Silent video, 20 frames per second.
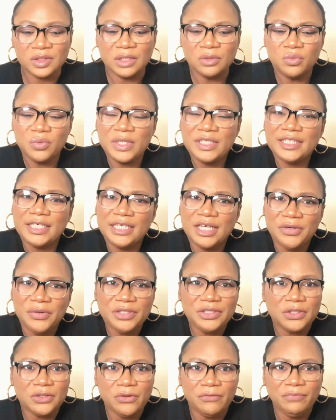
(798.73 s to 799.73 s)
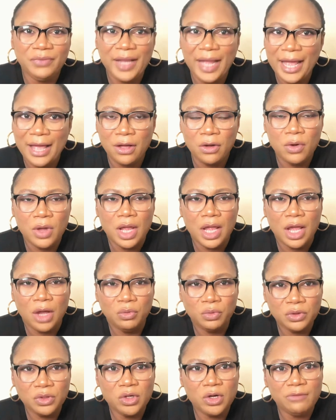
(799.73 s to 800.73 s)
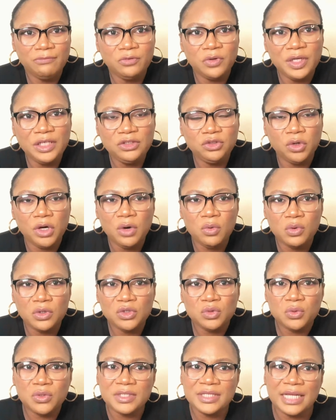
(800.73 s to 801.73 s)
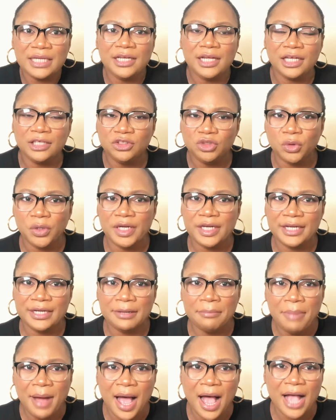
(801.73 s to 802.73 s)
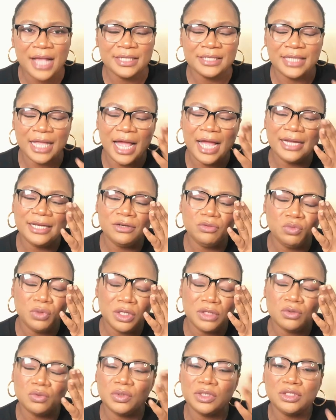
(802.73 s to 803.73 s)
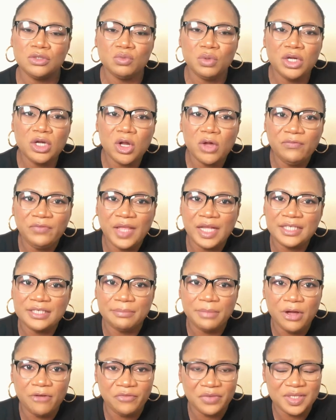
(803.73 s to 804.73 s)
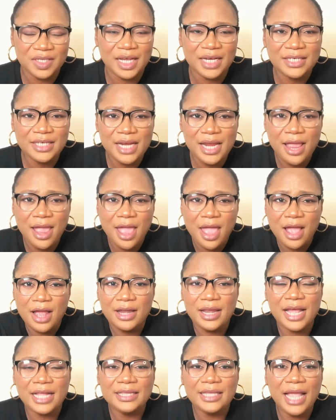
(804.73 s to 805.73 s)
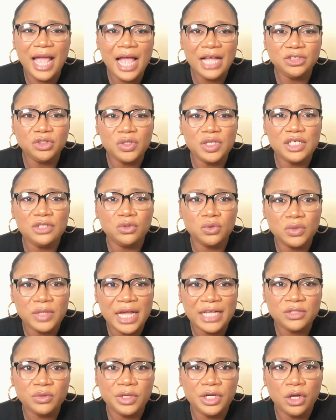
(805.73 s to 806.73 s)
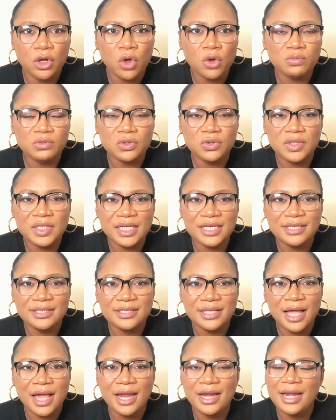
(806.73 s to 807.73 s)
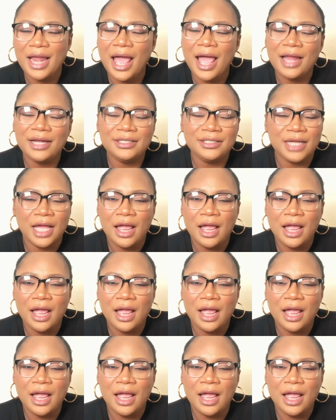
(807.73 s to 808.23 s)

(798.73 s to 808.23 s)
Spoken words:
we generation of now would love to enjoy what was enjoyed in the past, and we love that about Versace, that they actually do that when it comes to their design. And